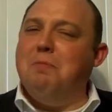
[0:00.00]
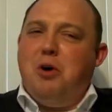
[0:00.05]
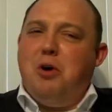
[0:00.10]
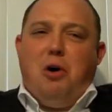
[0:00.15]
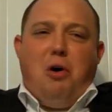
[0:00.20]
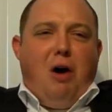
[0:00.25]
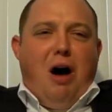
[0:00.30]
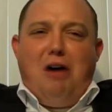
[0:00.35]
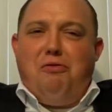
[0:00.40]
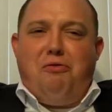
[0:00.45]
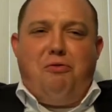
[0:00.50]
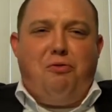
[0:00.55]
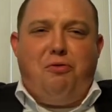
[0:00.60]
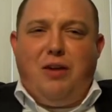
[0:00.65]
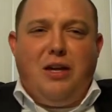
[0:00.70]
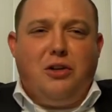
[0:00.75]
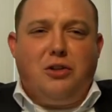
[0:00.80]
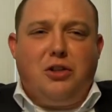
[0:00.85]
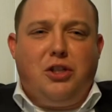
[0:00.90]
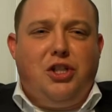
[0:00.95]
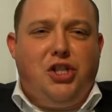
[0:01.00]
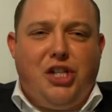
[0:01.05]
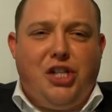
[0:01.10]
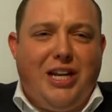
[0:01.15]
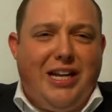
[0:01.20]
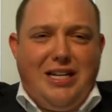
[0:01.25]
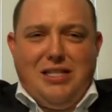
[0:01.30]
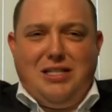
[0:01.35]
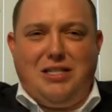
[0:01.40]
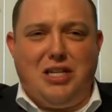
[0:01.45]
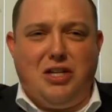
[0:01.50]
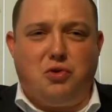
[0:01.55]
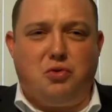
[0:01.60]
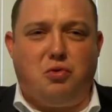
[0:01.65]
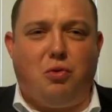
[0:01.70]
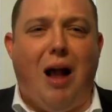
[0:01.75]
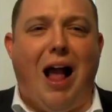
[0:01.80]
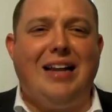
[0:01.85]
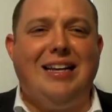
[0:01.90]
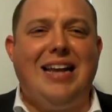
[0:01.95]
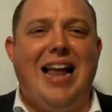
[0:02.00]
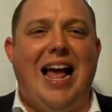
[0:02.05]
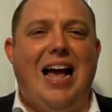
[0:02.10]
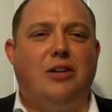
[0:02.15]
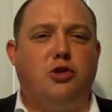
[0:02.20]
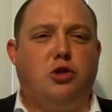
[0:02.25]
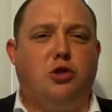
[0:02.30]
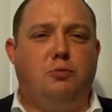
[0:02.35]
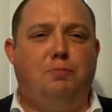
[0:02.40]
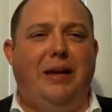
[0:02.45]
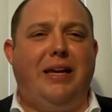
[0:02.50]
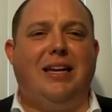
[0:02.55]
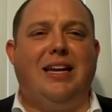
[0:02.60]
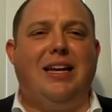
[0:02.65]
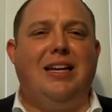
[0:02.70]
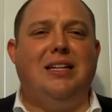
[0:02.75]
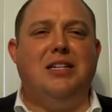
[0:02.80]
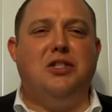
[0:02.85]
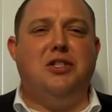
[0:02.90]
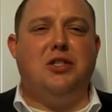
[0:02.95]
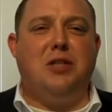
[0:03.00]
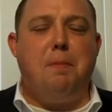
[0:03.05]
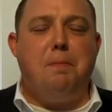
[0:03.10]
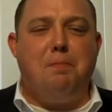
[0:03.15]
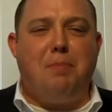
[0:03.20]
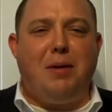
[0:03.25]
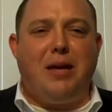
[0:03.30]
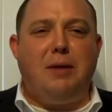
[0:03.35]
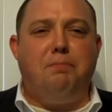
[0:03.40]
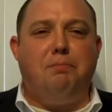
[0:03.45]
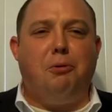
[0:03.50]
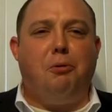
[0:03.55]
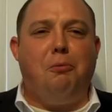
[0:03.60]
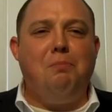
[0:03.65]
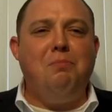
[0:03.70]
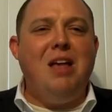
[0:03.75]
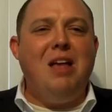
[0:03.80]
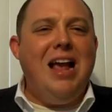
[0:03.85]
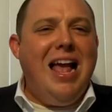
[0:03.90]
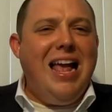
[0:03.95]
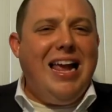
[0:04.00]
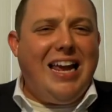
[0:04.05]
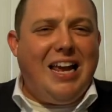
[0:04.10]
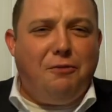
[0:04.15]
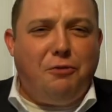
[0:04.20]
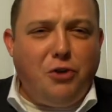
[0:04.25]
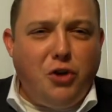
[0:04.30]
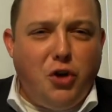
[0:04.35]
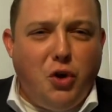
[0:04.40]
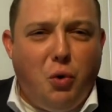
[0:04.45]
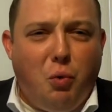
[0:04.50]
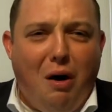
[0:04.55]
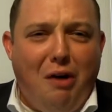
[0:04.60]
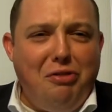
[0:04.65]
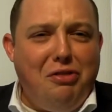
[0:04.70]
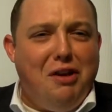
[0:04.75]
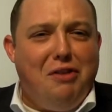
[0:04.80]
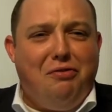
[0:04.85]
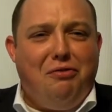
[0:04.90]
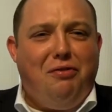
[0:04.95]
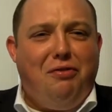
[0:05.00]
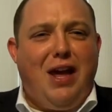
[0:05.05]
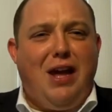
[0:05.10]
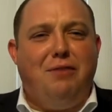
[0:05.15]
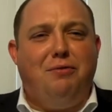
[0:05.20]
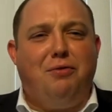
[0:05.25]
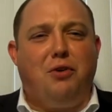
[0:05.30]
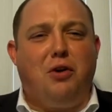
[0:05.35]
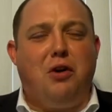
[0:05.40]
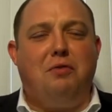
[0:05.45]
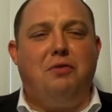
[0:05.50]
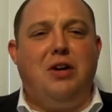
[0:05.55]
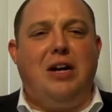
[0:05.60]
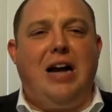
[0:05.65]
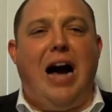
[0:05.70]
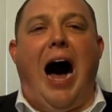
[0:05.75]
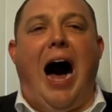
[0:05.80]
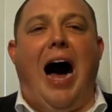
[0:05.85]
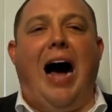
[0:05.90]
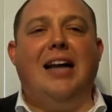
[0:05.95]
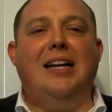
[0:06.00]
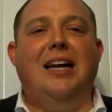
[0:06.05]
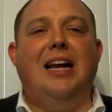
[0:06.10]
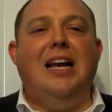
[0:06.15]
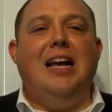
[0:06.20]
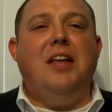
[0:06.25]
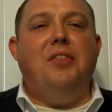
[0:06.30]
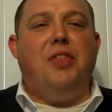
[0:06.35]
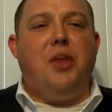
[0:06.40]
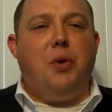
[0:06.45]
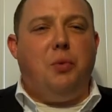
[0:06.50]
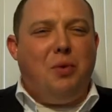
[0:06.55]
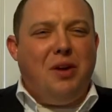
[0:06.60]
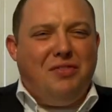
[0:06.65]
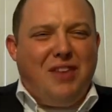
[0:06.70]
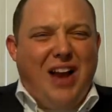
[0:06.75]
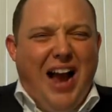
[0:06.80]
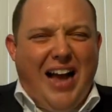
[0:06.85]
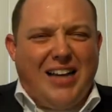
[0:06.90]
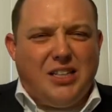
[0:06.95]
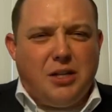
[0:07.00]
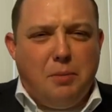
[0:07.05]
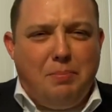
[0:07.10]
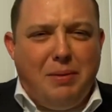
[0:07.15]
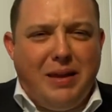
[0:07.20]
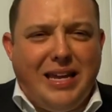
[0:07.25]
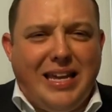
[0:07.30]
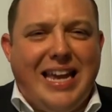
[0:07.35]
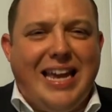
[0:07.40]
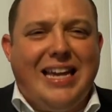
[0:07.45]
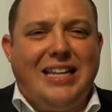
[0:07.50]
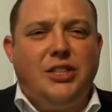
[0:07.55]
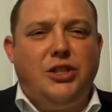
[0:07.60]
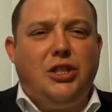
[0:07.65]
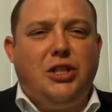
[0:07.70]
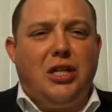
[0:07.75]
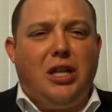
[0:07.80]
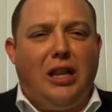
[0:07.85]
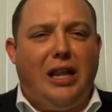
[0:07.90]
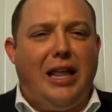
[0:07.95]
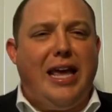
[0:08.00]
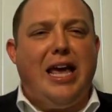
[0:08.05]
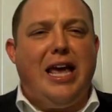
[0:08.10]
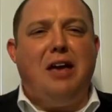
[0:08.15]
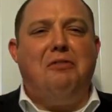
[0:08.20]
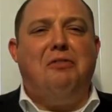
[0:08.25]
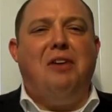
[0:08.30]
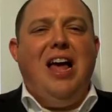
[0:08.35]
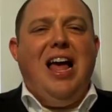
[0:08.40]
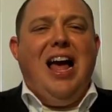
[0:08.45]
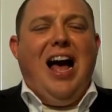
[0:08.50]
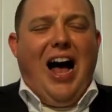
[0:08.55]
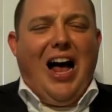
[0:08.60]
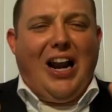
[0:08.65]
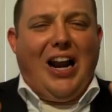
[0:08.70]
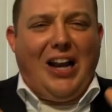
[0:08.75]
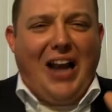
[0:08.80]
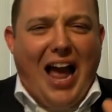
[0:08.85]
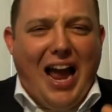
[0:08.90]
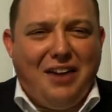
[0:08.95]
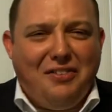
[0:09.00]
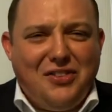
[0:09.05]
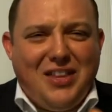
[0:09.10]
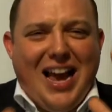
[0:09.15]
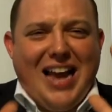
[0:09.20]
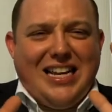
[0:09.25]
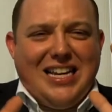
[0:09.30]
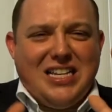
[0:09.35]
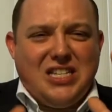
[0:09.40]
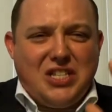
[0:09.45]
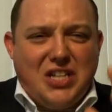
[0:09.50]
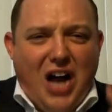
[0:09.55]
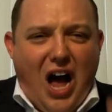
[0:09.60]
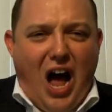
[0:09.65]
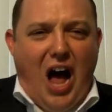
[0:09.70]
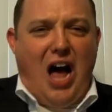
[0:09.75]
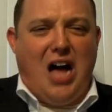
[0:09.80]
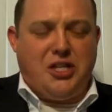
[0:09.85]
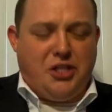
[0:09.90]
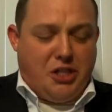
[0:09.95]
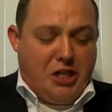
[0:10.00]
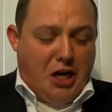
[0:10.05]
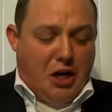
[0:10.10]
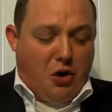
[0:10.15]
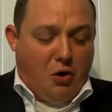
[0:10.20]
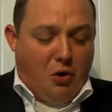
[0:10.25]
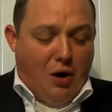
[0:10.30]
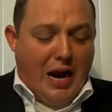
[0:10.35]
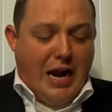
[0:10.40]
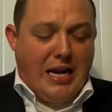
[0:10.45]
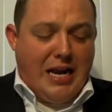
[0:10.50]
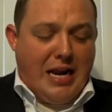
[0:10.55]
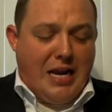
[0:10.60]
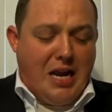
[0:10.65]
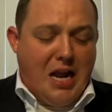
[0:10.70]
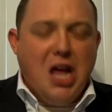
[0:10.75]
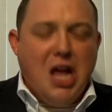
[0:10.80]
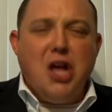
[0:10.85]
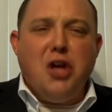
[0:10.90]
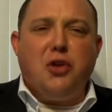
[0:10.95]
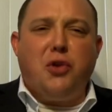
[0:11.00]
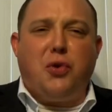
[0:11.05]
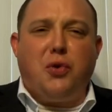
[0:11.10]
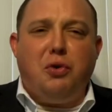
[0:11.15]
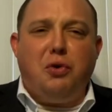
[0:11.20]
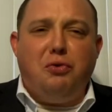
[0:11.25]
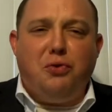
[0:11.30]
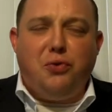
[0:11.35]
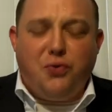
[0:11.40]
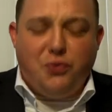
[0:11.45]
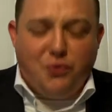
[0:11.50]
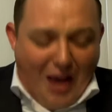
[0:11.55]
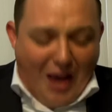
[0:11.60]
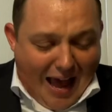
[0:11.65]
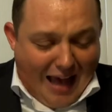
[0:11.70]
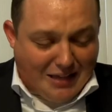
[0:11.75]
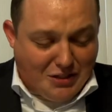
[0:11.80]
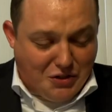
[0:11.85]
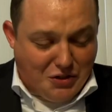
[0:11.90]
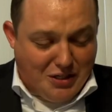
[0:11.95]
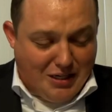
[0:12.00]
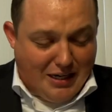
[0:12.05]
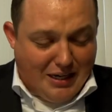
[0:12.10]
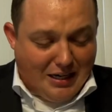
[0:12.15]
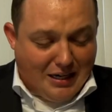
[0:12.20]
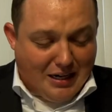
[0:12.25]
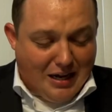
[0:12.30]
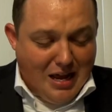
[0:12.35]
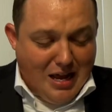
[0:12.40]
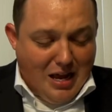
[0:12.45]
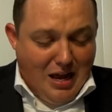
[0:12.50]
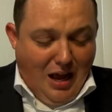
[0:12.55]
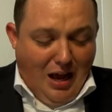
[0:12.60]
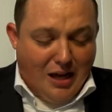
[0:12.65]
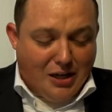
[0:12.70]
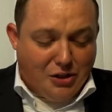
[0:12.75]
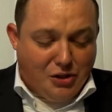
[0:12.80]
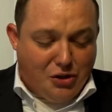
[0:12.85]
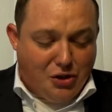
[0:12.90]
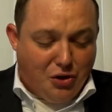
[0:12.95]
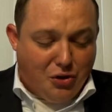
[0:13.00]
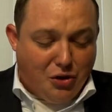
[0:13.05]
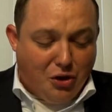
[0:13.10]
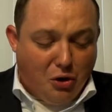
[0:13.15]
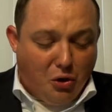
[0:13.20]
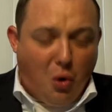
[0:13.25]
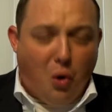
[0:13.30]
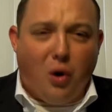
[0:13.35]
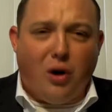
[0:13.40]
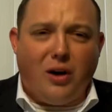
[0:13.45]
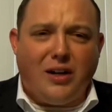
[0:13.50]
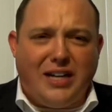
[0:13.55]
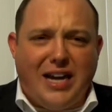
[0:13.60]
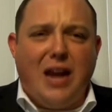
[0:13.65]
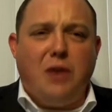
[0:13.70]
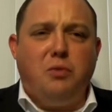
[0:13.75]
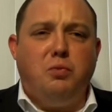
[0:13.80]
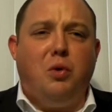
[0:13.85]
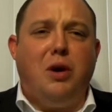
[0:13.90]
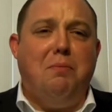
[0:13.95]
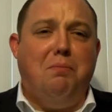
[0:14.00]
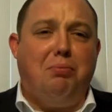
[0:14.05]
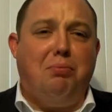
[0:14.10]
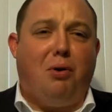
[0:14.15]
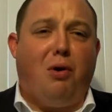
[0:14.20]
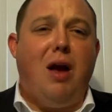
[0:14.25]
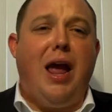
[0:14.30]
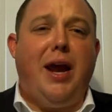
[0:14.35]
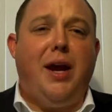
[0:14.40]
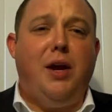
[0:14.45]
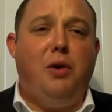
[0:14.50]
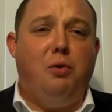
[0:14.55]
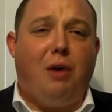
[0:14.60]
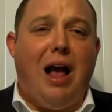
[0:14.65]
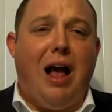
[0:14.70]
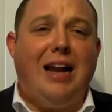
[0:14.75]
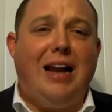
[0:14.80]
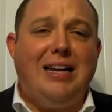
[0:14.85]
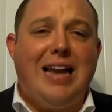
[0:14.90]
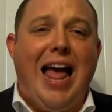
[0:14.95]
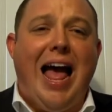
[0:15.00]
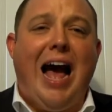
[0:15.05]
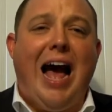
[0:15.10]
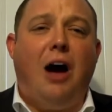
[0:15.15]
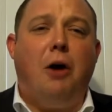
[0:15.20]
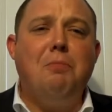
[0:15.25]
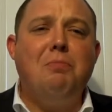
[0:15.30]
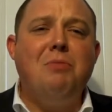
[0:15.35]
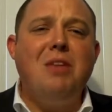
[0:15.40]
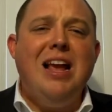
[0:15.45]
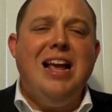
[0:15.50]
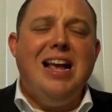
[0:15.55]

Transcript: Oh, I feel Jesus right now speaking to some people. If you want the favor of God, then we've got to begin to live a life that is consecrated through fasting unto the Lord. Can we pray right now?